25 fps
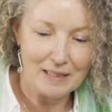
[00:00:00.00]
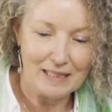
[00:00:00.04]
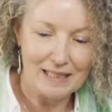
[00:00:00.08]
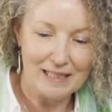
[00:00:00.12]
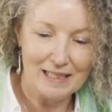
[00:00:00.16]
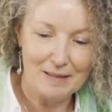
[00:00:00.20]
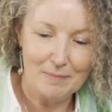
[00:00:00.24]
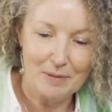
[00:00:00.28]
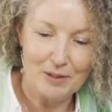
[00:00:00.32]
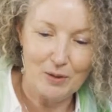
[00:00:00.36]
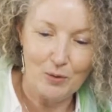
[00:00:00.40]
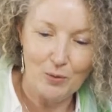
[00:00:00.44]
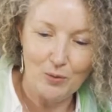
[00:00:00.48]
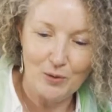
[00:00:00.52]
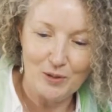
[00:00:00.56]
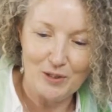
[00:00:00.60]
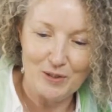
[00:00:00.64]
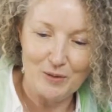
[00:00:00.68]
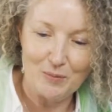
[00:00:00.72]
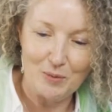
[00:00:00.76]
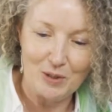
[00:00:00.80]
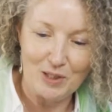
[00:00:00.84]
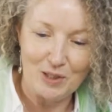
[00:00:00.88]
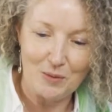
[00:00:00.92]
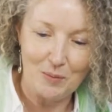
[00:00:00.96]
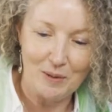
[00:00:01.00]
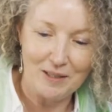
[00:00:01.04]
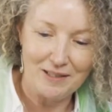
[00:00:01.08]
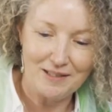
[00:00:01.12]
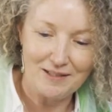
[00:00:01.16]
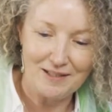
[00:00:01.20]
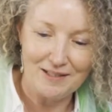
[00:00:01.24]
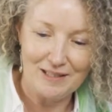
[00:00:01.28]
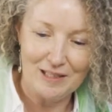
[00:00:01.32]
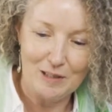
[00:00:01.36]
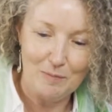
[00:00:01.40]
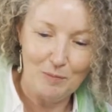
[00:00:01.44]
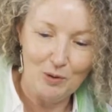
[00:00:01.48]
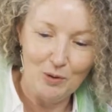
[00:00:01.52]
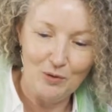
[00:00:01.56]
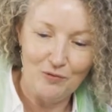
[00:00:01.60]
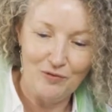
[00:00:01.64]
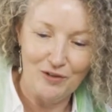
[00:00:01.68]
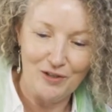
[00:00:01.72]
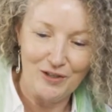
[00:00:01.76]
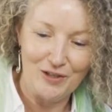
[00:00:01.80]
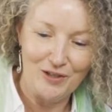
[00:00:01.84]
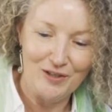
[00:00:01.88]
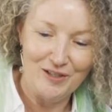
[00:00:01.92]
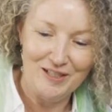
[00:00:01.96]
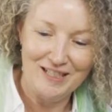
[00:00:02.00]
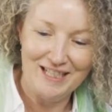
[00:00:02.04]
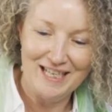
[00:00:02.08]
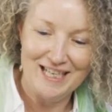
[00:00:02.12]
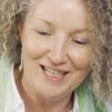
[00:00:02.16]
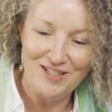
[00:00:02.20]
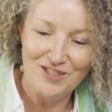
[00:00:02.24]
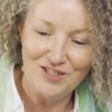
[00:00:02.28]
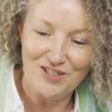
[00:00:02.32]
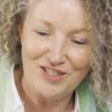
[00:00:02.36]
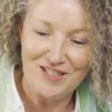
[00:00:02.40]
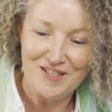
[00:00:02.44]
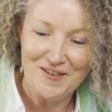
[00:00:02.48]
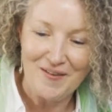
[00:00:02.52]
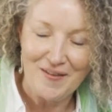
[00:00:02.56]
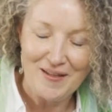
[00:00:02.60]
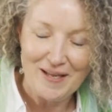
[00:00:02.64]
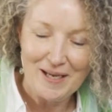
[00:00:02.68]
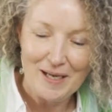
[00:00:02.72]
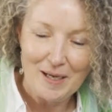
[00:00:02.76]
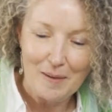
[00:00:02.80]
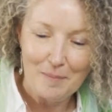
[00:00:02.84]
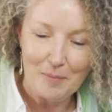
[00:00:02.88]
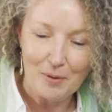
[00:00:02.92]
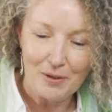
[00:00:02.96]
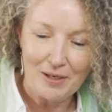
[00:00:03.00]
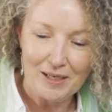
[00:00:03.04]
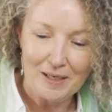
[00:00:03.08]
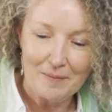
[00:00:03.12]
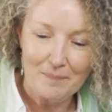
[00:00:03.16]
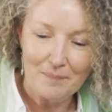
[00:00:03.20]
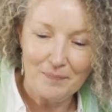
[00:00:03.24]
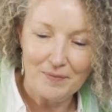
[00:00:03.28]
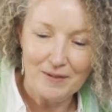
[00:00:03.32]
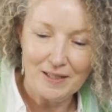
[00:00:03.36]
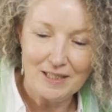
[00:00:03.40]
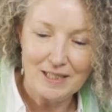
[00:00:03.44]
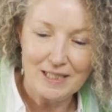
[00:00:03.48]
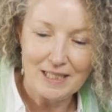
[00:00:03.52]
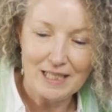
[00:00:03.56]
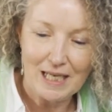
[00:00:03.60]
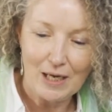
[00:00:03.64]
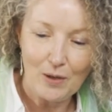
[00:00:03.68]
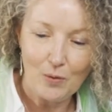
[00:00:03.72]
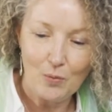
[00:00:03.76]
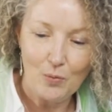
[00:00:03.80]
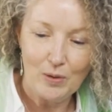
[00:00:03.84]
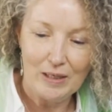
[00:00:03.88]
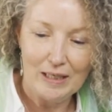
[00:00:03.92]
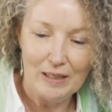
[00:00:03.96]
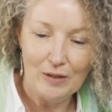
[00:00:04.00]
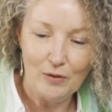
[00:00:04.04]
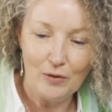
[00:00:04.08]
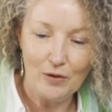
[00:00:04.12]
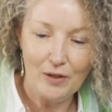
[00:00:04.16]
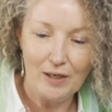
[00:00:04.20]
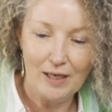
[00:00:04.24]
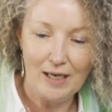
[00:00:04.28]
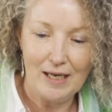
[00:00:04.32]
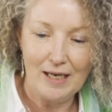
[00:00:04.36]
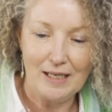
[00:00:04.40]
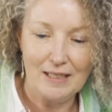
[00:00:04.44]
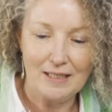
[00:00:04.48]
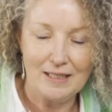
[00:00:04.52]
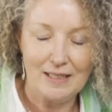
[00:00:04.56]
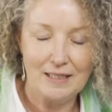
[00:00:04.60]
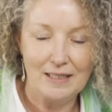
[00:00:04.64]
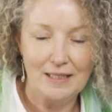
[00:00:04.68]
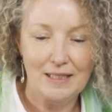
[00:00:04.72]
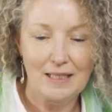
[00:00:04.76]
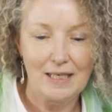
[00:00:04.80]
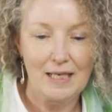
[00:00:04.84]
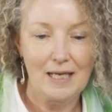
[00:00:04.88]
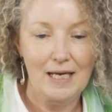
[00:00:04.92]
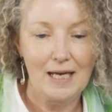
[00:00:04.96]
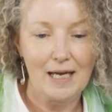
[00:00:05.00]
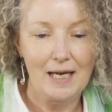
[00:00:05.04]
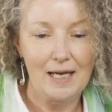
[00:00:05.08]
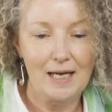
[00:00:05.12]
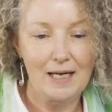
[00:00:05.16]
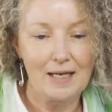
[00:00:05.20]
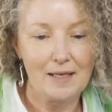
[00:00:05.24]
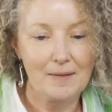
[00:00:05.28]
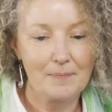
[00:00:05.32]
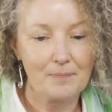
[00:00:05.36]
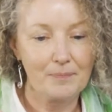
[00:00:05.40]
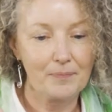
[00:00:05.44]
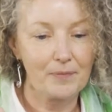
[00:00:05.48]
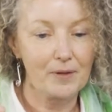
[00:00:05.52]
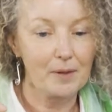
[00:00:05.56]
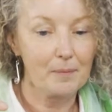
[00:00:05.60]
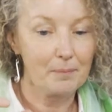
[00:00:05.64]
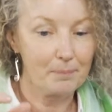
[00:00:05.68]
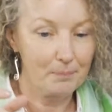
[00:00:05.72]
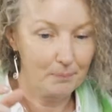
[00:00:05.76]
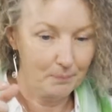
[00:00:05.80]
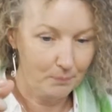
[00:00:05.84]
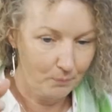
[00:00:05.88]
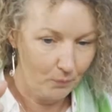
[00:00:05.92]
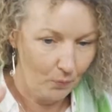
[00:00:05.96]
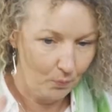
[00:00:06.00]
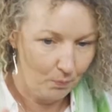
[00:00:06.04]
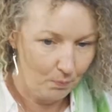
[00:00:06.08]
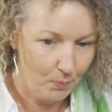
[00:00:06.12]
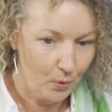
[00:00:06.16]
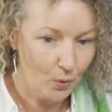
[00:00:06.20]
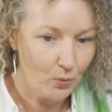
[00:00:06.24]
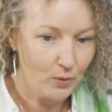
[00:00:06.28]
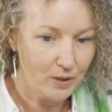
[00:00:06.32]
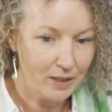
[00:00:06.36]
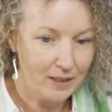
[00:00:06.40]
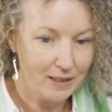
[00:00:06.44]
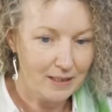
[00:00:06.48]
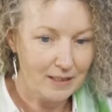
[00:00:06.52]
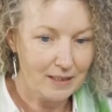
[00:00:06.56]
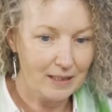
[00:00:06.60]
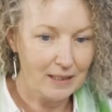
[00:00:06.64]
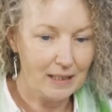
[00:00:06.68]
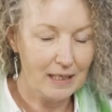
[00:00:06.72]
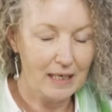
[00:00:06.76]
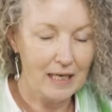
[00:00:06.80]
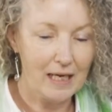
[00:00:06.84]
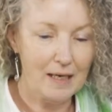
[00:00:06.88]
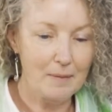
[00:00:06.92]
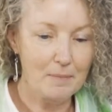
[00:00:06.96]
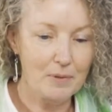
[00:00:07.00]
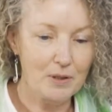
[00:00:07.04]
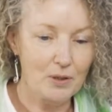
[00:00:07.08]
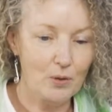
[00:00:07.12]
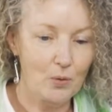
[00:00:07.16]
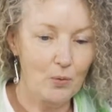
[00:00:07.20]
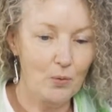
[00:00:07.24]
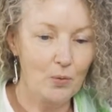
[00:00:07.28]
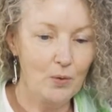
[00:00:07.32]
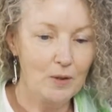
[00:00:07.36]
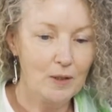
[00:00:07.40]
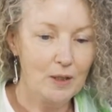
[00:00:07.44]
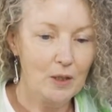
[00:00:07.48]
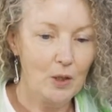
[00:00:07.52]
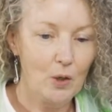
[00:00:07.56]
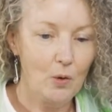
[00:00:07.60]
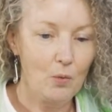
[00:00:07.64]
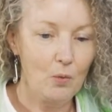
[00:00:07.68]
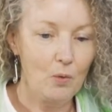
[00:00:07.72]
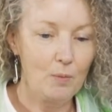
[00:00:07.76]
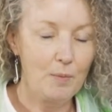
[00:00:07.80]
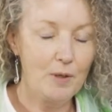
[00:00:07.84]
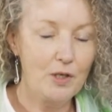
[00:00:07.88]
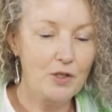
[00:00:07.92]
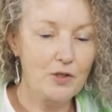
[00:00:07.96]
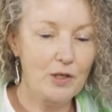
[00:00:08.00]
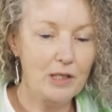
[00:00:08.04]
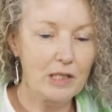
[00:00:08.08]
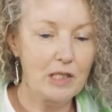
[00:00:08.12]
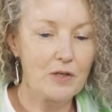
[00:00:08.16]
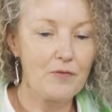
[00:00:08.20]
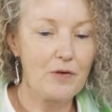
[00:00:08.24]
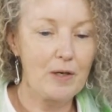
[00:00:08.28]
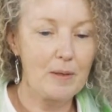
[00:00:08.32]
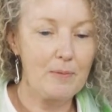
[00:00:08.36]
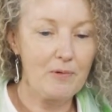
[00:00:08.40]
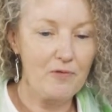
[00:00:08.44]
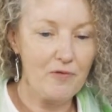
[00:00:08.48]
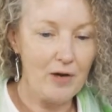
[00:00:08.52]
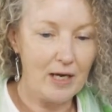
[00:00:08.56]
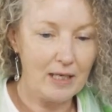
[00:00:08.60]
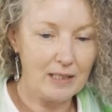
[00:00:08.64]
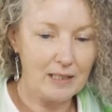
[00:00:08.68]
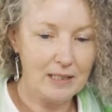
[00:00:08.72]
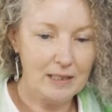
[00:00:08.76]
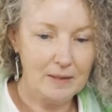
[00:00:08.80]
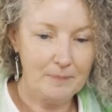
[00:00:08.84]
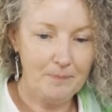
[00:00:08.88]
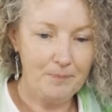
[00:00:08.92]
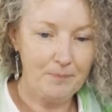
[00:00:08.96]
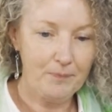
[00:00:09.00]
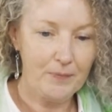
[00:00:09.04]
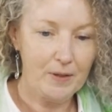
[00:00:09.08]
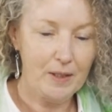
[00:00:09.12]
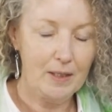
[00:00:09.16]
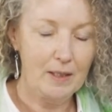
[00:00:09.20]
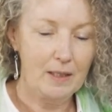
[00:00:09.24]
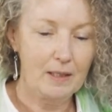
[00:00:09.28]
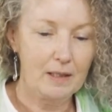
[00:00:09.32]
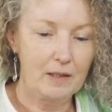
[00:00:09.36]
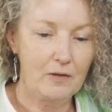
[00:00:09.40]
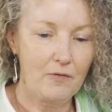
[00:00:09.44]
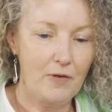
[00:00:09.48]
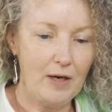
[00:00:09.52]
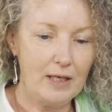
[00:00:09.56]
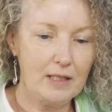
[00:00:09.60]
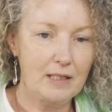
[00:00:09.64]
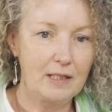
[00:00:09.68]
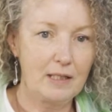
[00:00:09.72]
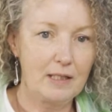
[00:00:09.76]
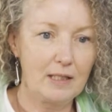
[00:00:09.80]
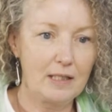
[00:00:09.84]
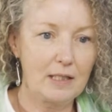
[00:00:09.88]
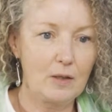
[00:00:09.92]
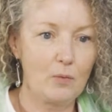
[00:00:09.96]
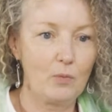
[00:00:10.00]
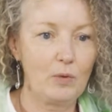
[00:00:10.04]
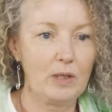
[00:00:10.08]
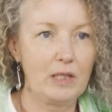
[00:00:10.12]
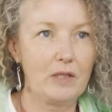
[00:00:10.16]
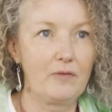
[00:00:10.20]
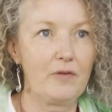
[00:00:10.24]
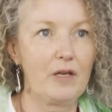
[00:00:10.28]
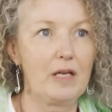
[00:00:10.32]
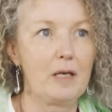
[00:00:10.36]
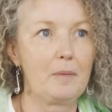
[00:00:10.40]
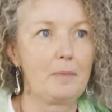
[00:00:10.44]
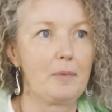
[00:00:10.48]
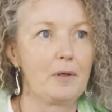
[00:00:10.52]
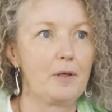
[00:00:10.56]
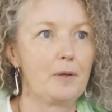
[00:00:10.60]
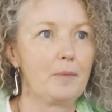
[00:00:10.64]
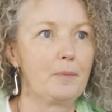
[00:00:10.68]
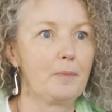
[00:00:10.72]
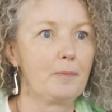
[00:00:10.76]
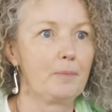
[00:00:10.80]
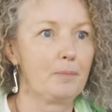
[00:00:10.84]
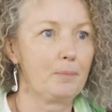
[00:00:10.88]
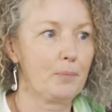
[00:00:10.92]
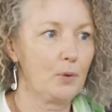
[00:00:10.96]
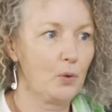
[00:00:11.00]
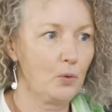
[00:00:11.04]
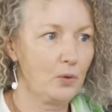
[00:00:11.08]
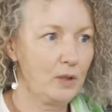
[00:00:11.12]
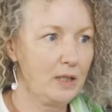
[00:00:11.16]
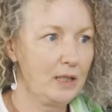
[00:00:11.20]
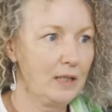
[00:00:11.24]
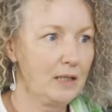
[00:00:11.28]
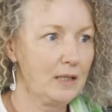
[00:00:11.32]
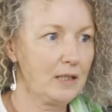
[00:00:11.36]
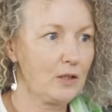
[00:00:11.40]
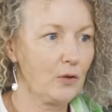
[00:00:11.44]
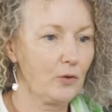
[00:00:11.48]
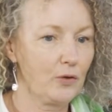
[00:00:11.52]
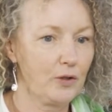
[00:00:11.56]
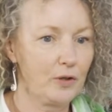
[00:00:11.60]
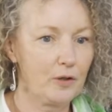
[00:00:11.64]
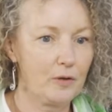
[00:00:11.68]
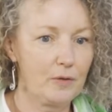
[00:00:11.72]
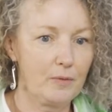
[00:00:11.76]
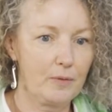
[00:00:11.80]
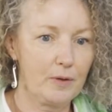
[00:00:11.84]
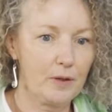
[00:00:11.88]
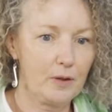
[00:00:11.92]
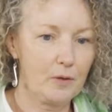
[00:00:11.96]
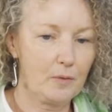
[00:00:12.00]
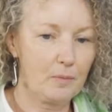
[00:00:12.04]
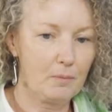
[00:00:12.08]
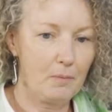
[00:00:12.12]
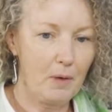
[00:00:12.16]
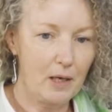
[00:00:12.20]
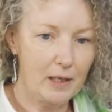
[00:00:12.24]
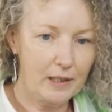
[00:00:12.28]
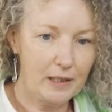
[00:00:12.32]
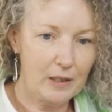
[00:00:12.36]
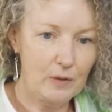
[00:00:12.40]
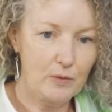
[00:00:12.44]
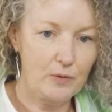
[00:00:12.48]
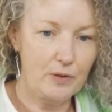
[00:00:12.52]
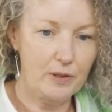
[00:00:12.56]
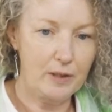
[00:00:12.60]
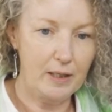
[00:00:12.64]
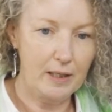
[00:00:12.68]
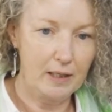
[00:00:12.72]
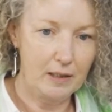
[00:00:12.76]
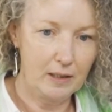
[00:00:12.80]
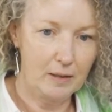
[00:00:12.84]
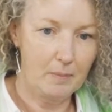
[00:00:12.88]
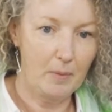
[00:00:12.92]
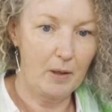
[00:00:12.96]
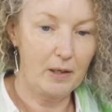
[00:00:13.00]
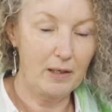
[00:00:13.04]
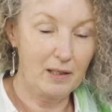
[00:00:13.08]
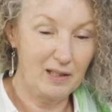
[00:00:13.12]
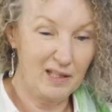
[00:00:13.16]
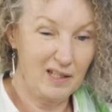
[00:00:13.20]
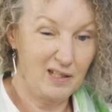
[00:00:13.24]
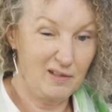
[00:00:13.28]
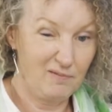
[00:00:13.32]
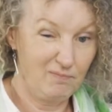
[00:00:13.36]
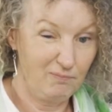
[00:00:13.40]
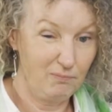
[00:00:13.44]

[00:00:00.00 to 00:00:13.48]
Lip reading: a little bit old, which is why it's got this beautiful curly edges. But this is how we look at proteins in the lab. So when we're trying to develop a vaccine, the vaccines that we develop are proteins. So they're molecules in the body that